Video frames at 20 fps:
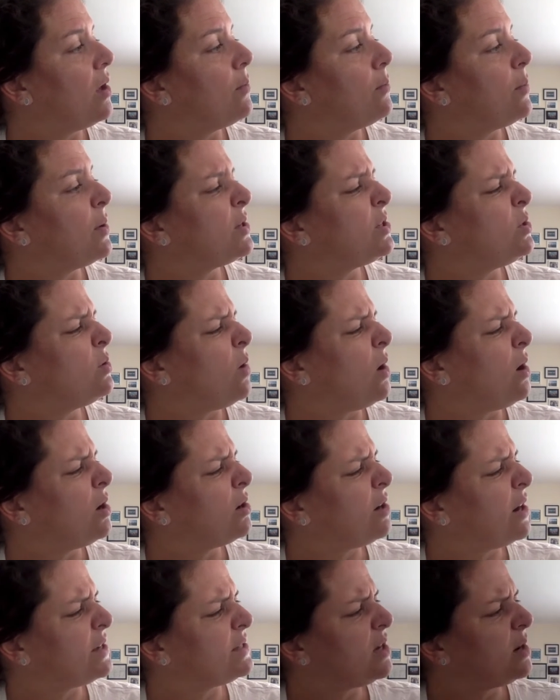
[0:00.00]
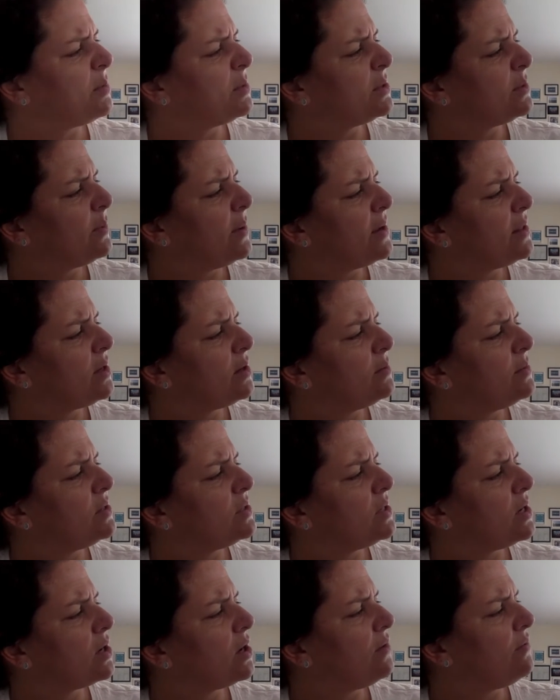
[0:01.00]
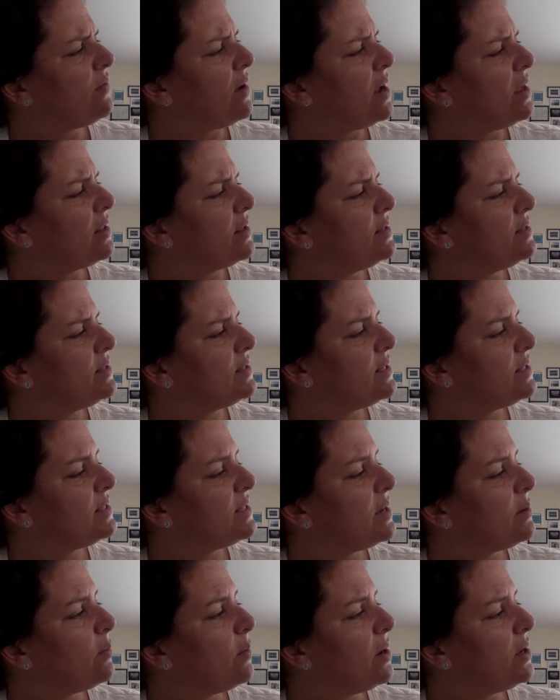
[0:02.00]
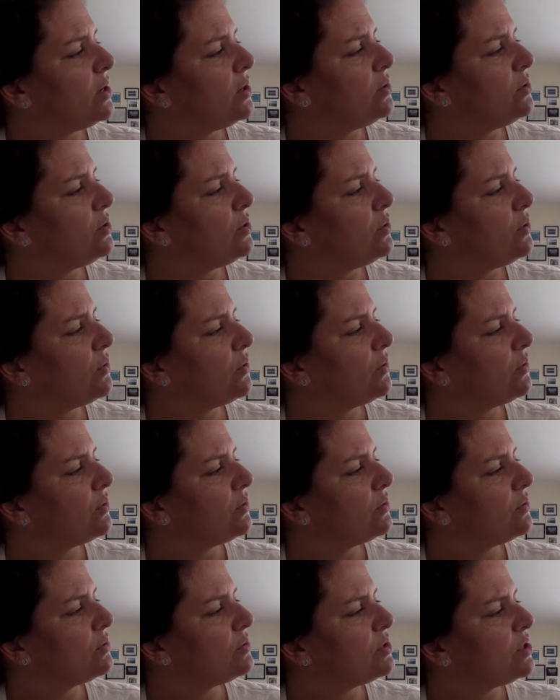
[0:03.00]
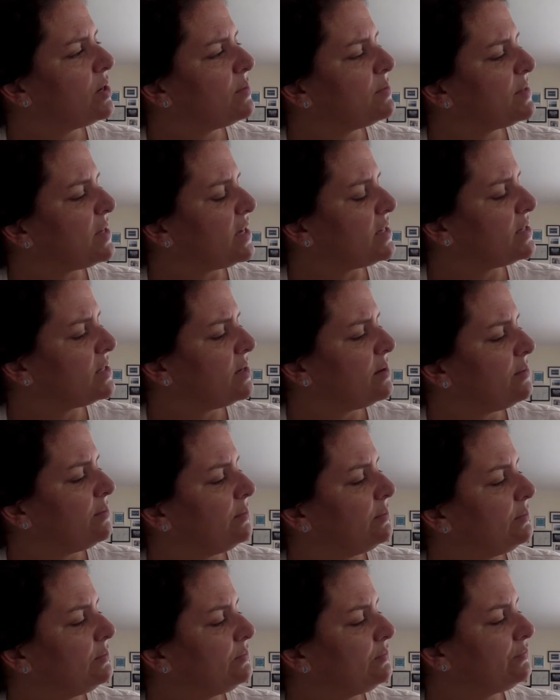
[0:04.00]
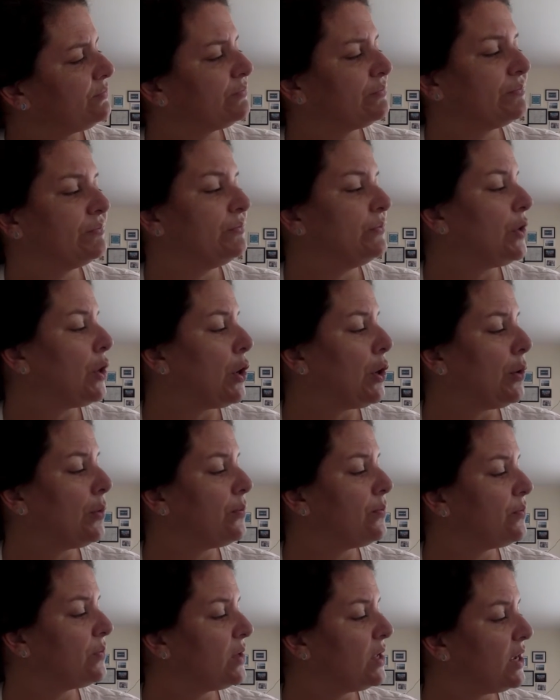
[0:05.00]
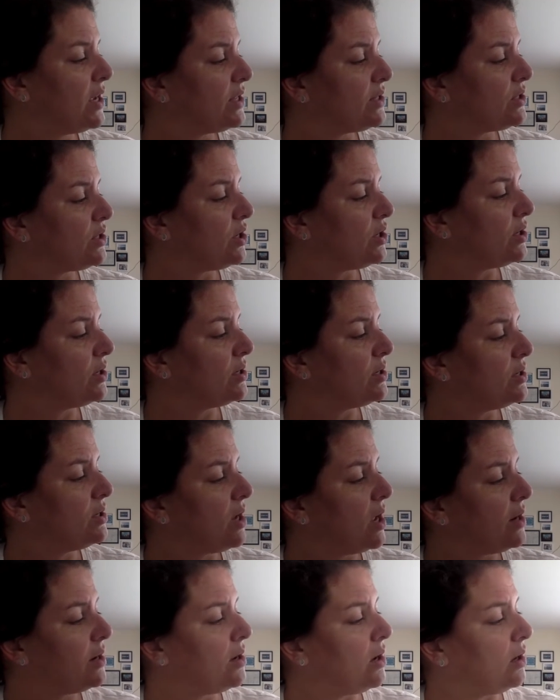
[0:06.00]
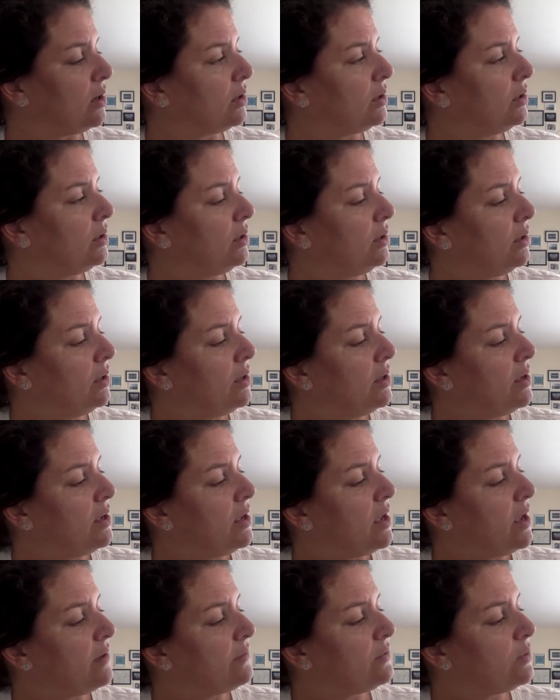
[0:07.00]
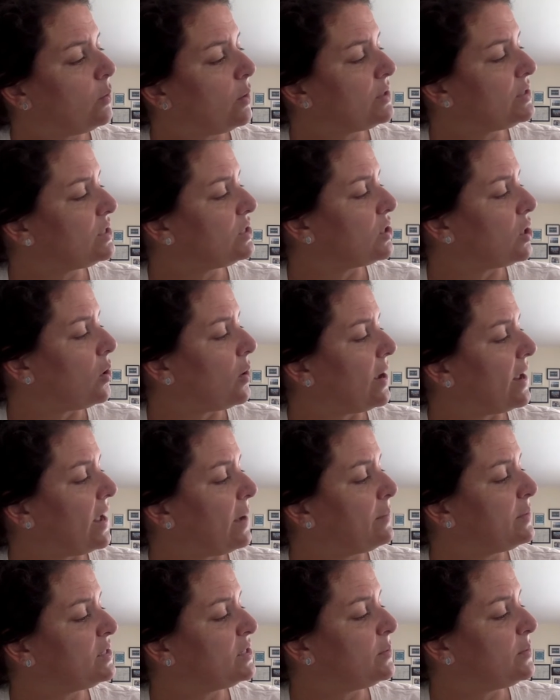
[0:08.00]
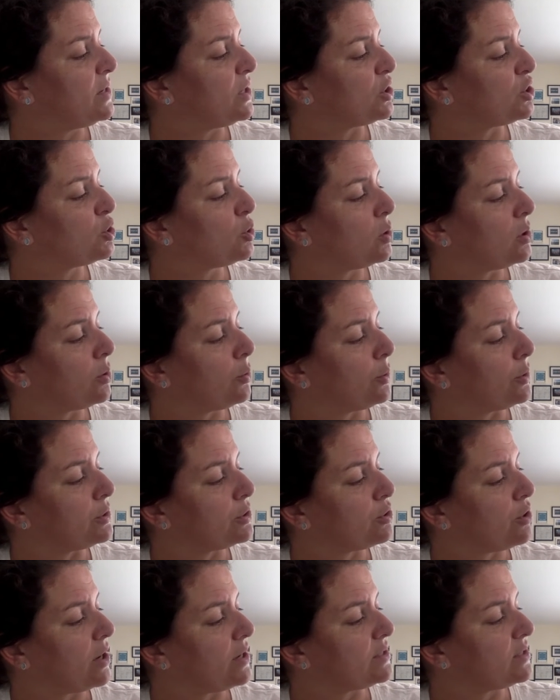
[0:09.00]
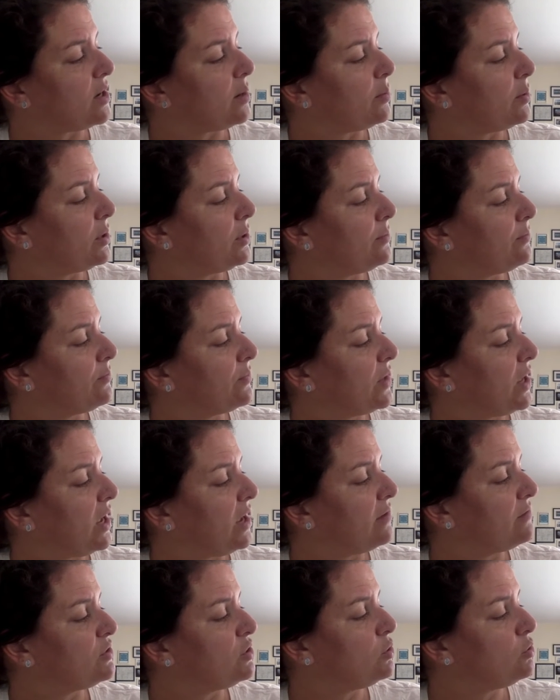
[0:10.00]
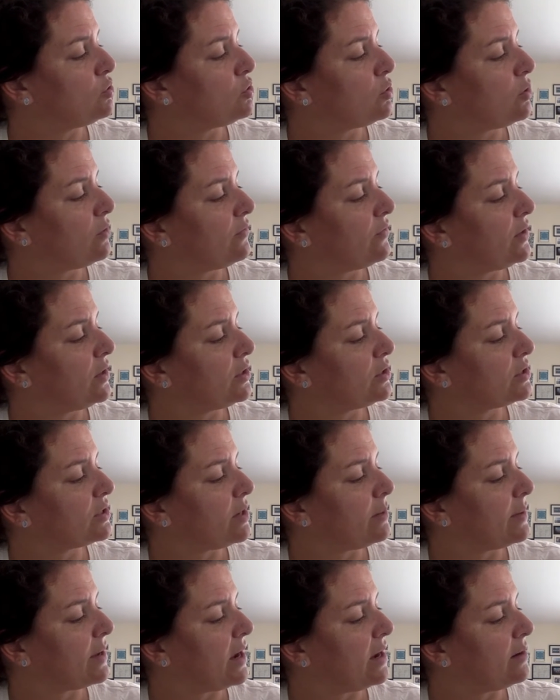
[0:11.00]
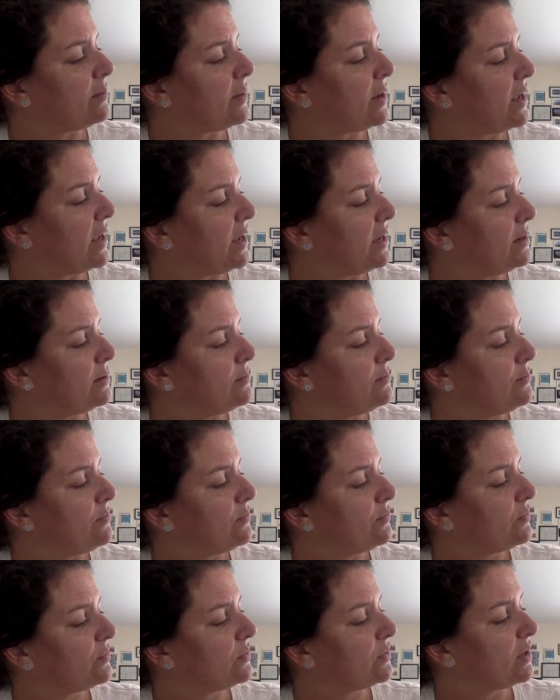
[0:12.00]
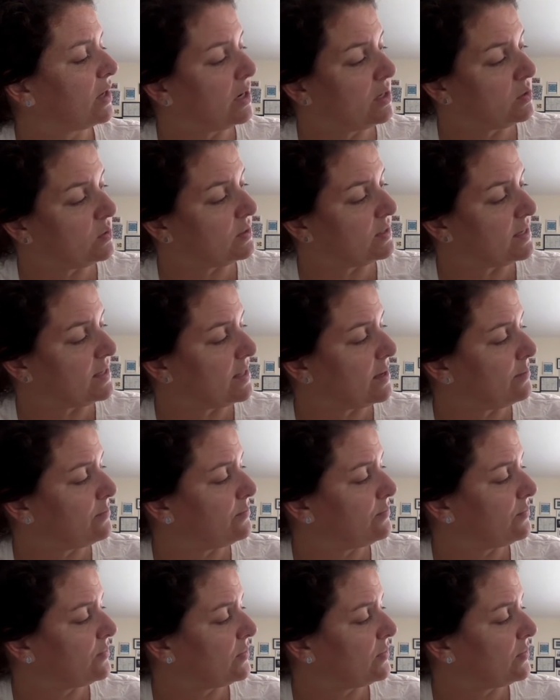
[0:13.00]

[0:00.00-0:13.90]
But do all grasshoppers play their music on violins the same way you do? James asked him. No, he answered, not all. If you want to know, I happen to be a short-horned grasshopper. I have 2 short feelers coming out of my head. Can you see them?